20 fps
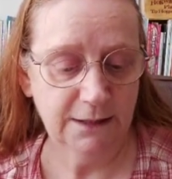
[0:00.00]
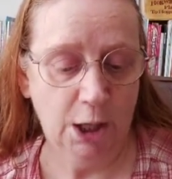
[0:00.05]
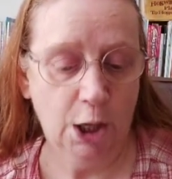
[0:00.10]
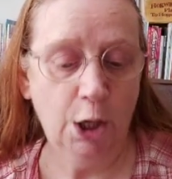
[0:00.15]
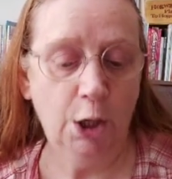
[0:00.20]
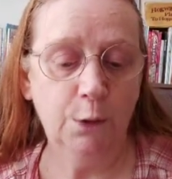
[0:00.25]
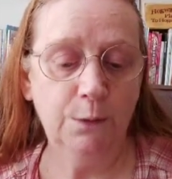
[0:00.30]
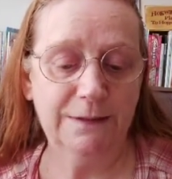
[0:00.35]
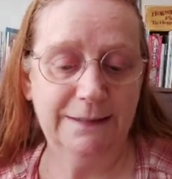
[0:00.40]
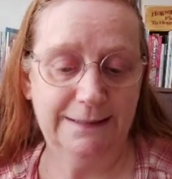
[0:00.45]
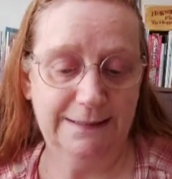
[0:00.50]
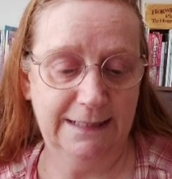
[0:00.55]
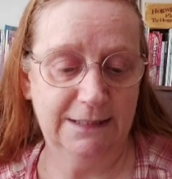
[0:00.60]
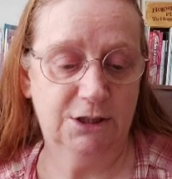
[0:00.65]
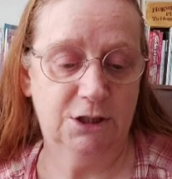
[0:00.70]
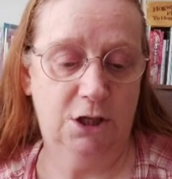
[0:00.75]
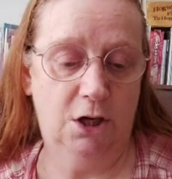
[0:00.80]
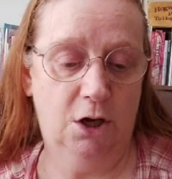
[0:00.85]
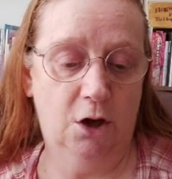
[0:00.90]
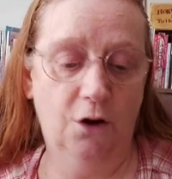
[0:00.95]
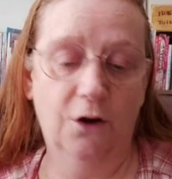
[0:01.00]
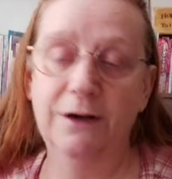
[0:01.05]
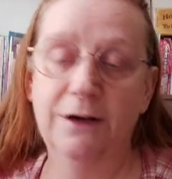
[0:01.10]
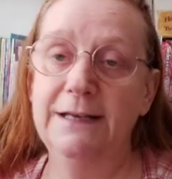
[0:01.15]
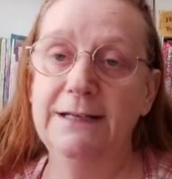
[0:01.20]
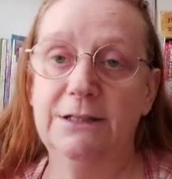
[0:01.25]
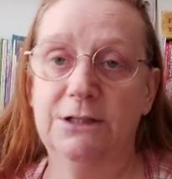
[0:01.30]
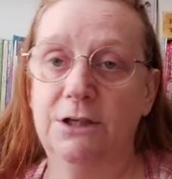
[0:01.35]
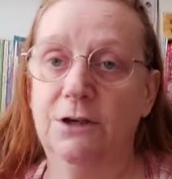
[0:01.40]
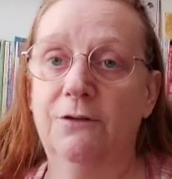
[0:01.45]
slow stitch
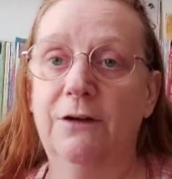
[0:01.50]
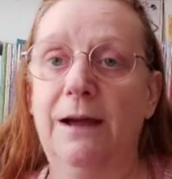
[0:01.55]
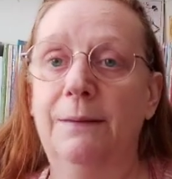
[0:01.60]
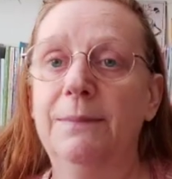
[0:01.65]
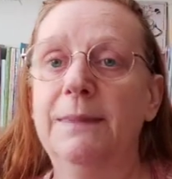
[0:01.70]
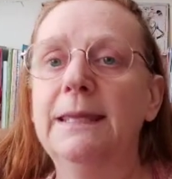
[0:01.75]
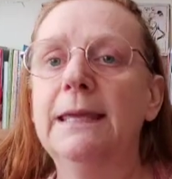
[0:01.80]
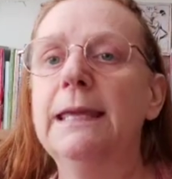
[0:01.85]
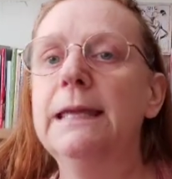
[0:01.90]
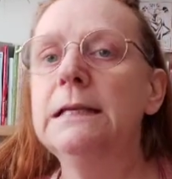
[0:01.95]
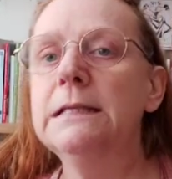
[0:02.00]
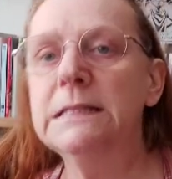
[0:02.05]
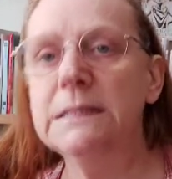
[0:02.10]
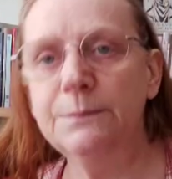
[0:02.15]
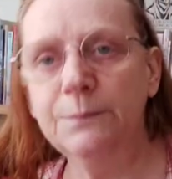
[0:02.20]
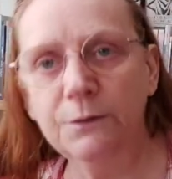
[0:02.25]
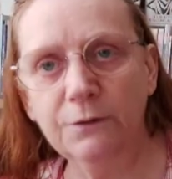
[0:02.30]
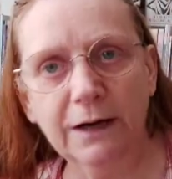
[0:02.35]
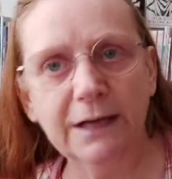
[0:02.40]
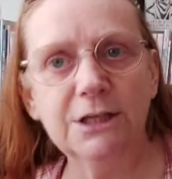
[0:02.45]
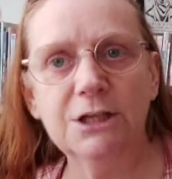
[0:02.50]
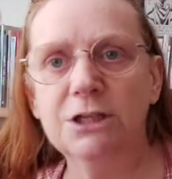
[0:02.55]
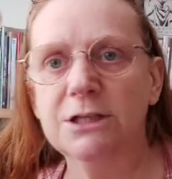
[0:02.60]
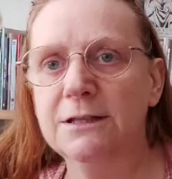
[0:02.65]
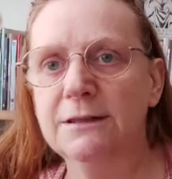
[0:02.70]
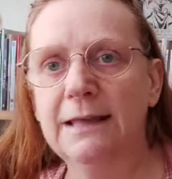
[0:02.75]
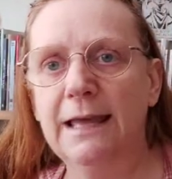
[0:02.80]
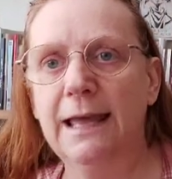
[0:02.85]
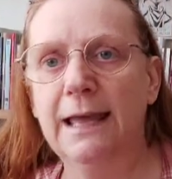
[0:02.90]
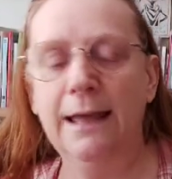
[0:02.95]
along on Instagram. The
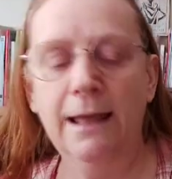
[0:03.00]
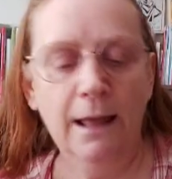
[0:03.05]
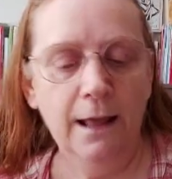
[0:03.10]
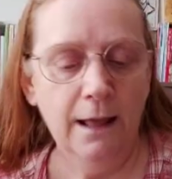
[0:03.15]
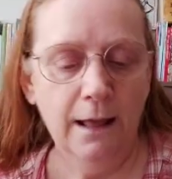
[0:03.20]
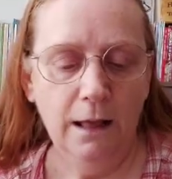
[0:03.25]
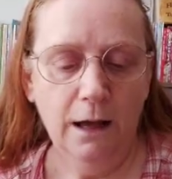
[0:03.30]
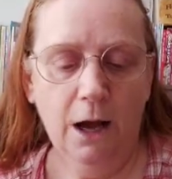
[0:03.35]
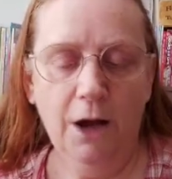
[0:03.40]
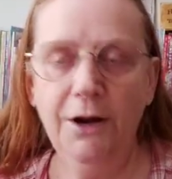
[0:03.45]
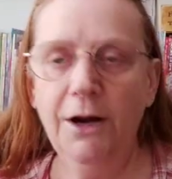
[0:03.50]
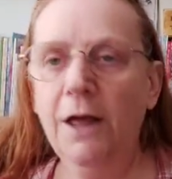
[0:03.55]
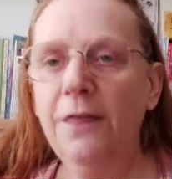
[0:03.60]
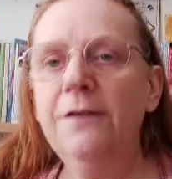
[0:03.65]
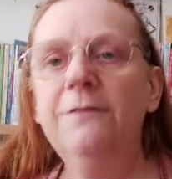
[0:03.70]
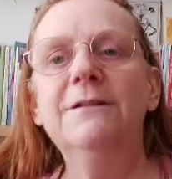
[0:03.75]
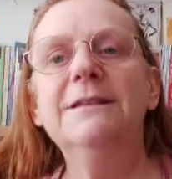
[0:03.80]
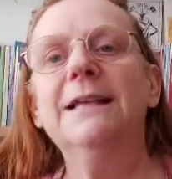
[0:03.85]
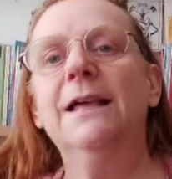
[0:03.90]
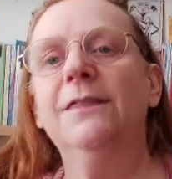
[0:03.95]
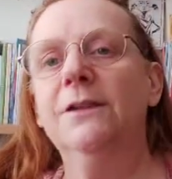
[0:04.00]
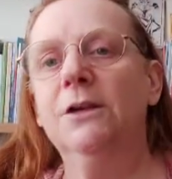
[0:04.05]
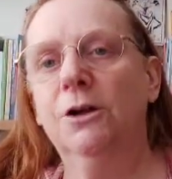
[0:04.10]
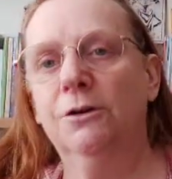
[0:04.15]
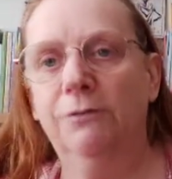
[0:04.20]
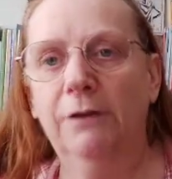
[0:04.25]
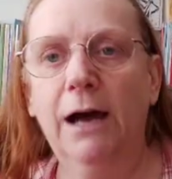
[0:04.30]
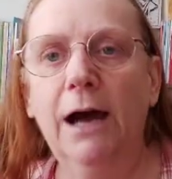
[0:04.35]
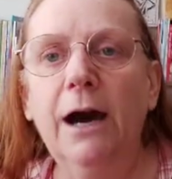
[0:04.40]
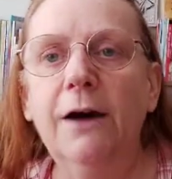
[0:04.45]
inspiration there. I know there is
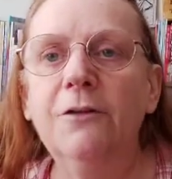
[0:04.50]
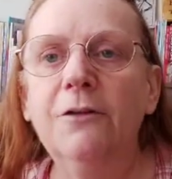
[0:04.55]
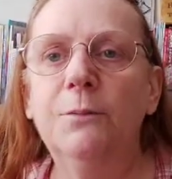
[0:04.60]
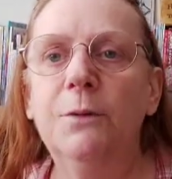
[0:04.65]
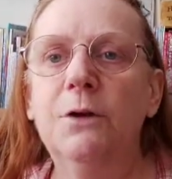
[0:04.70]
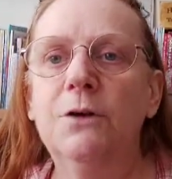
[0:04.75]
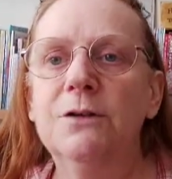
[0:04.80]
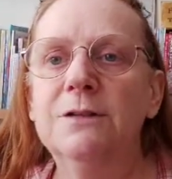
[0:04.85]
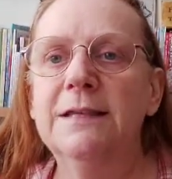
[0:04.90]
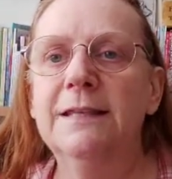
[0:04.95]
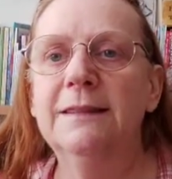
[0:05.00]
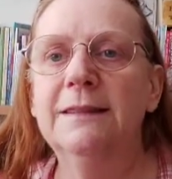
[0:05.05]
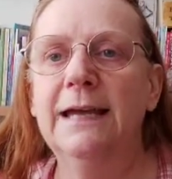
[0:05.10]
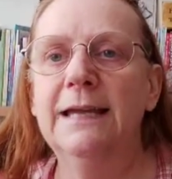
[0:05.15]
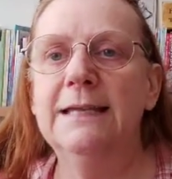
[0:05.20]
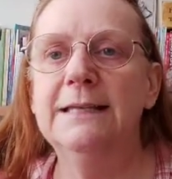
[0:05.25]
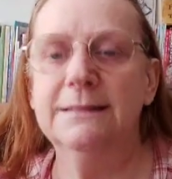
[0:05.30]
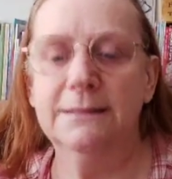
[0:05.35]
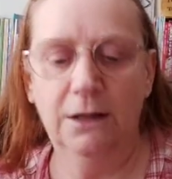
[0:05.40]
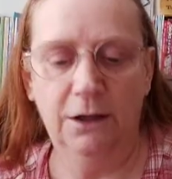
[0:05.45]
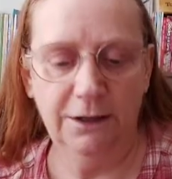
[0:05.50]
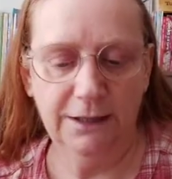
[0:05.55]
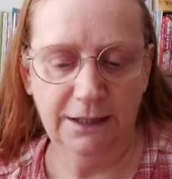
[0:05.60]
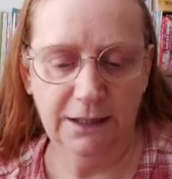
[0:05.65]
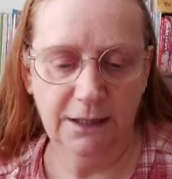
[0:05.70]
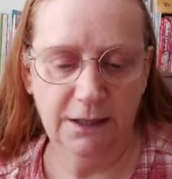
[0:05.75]
other crafts, because that is